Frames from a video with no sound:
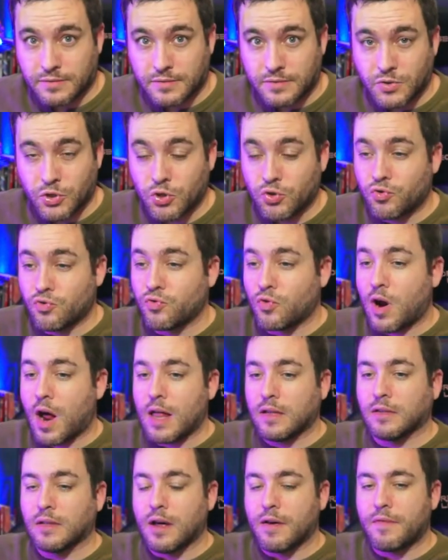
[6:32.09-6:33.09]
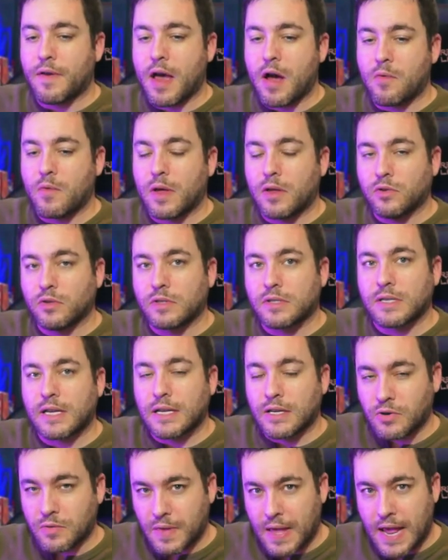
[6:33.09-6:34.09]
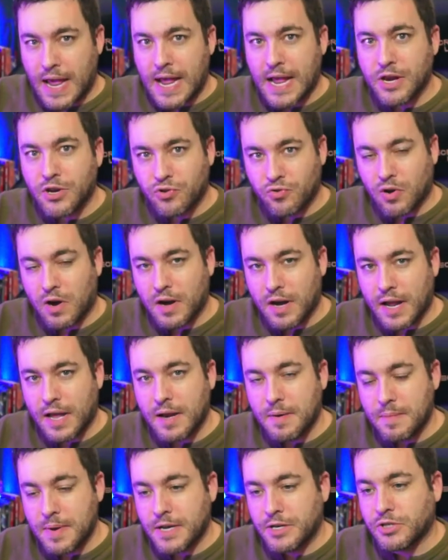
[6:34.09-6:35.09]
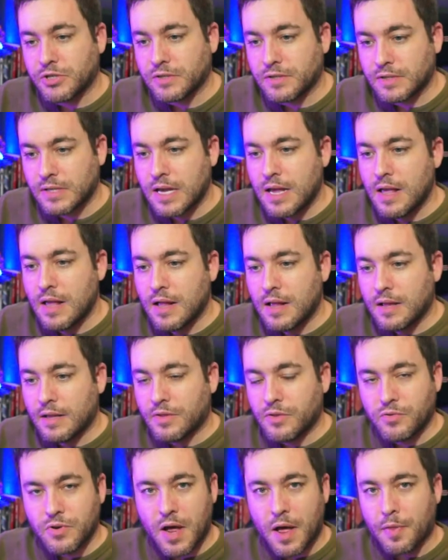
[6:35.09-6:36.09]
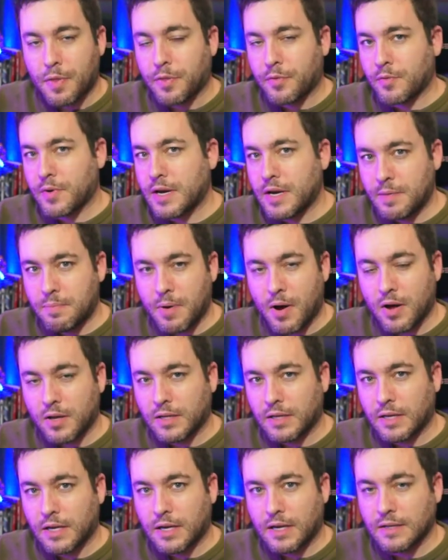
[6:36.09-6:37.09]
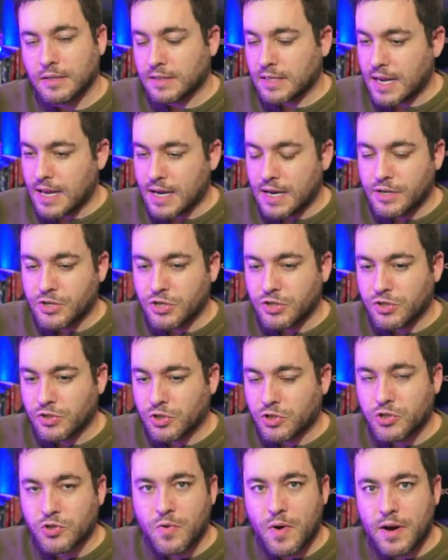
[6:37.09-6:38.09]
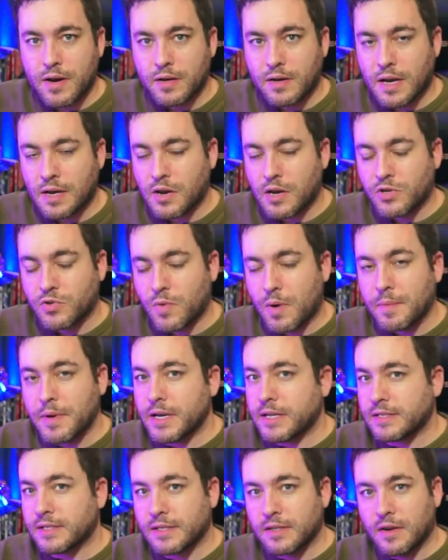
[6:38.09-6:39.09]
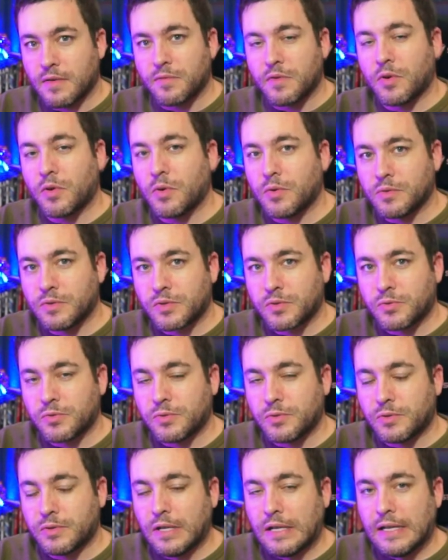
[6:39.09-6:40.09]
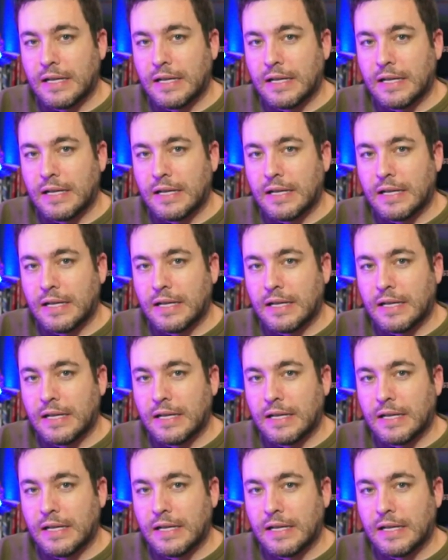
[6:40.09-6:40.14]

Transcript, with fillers: The I love how it looks like you know the hand drawn animations they're not 3D polygons, and it just looks great. It, it's reminiscent of the old school